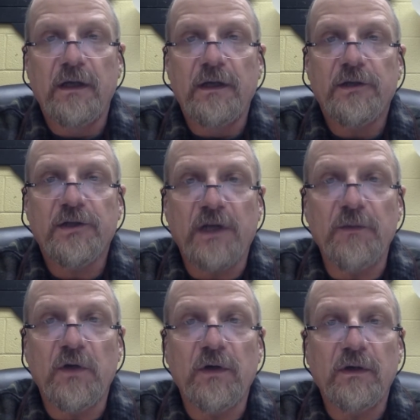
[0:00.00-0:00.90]

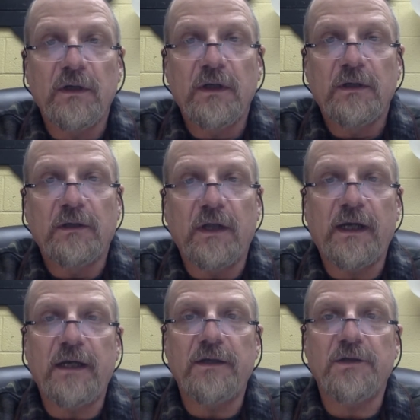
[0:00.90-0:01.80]
Sumner,
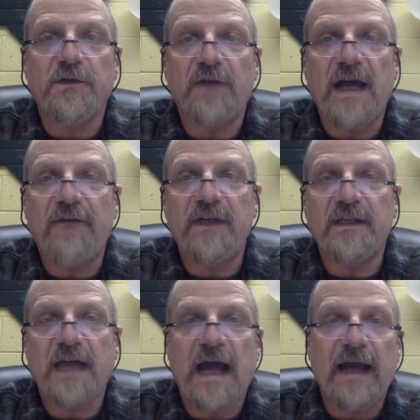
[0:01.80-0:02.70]
lucky to survive the
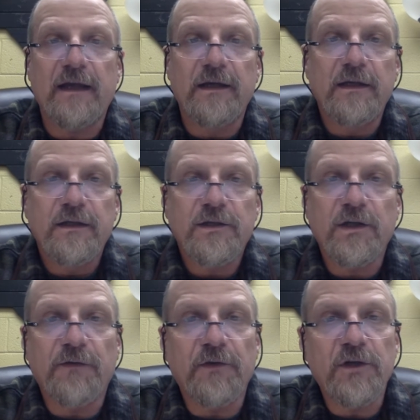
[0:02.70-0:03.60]
attack,
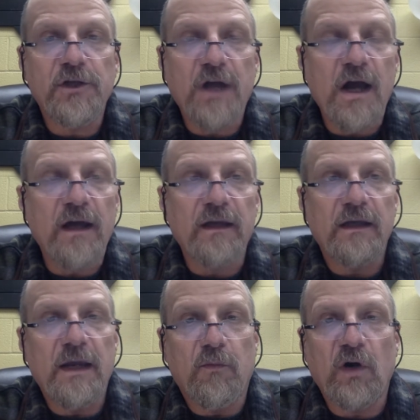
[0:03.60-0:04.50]
suffered shock
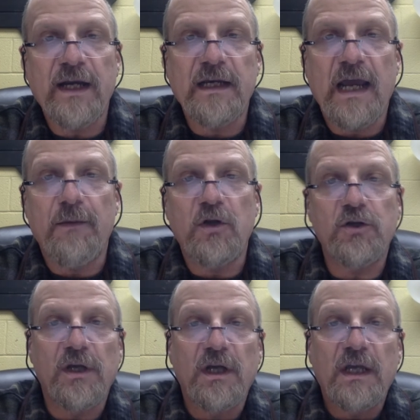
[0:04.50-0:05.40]
and brain
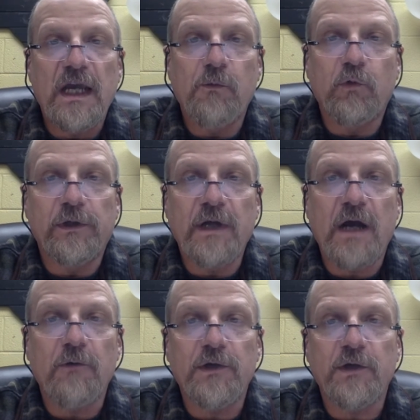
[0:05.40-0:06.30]
damage and would
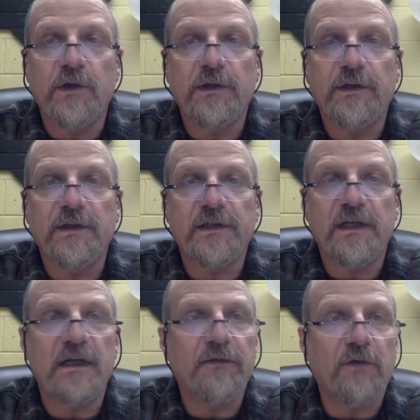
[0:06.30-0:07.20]
not return to the
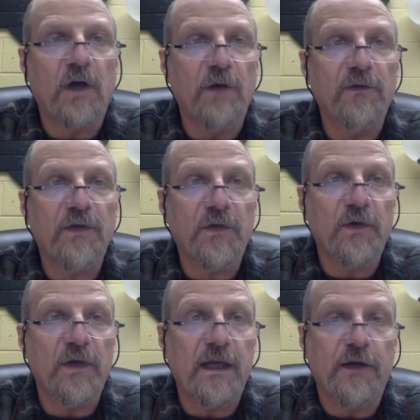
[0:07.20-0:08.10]
Senate for over
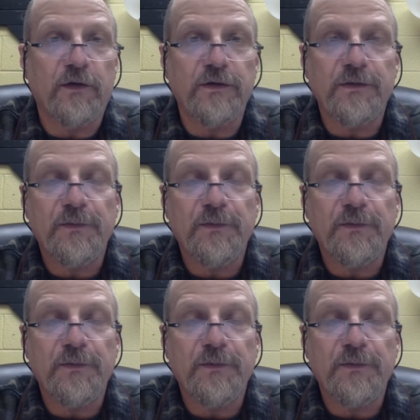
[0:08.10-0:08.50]
3 years.